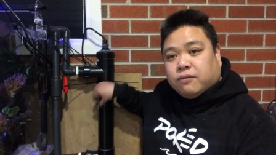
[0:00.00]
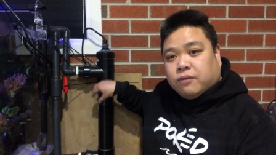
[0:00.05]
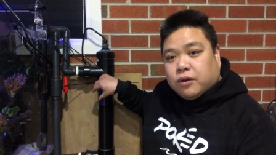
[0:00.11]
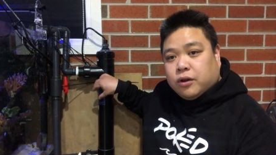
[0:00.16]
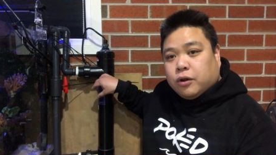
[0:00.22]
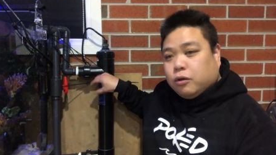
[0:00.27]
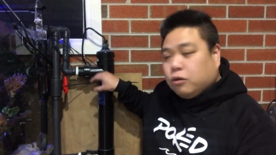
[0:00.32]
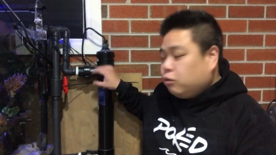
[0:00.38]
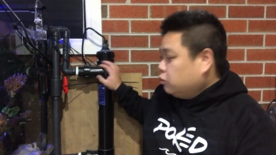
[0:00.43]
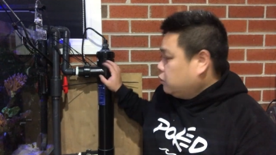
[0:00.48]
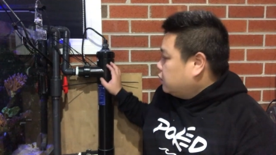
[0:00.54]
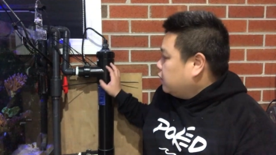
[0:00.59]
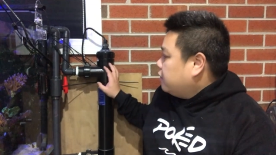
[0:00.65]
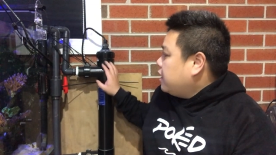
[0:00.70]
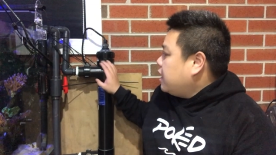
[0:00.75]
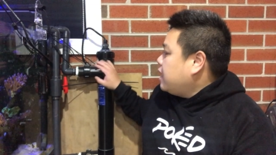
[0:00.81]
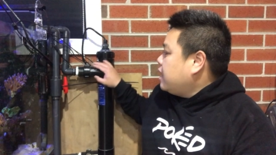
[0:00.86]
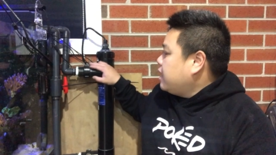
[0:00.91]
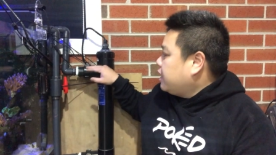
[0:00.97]
vertical so
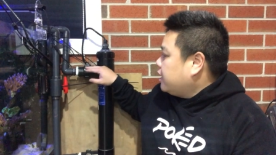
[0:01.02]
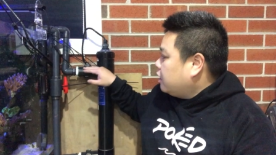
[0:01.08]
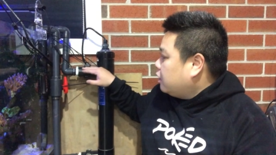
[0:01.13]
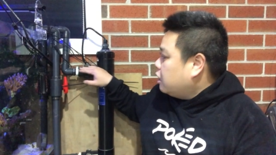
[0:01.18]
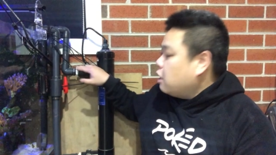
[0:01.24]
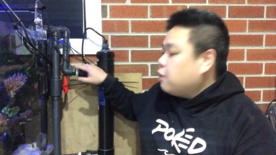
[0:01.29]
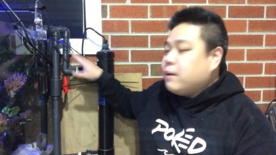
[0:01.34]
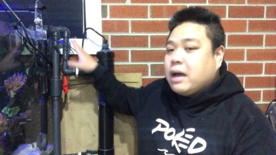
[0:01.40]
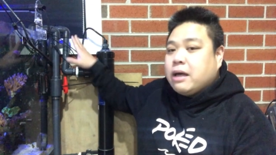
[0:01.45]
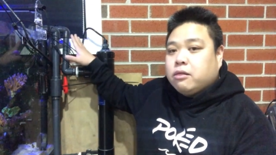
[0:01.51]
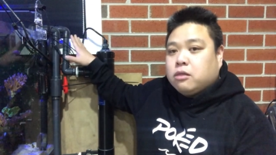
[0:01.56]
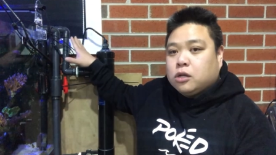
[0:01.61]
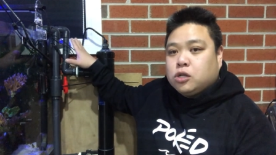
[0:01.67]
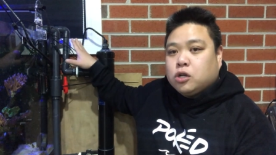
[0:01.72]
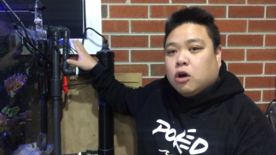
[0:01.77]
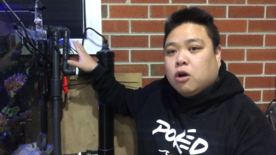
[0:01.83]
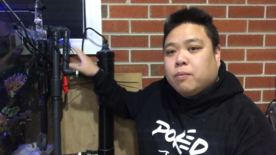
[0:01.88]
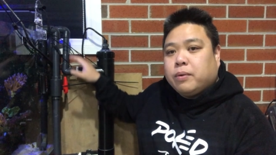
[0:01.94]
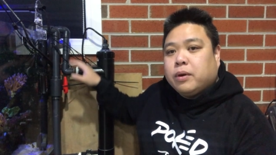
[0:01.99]
the air can go out the
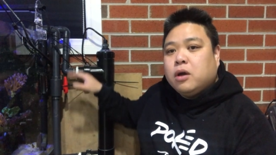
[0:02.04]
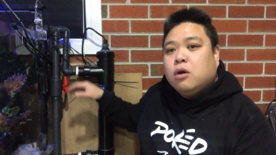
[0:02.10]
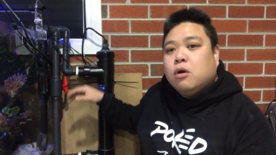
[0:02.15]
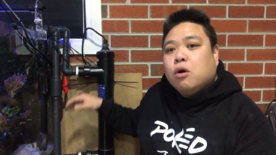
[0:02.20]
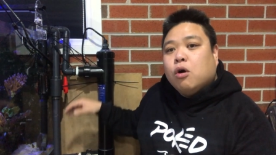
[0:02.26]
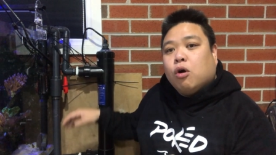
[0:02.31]
top,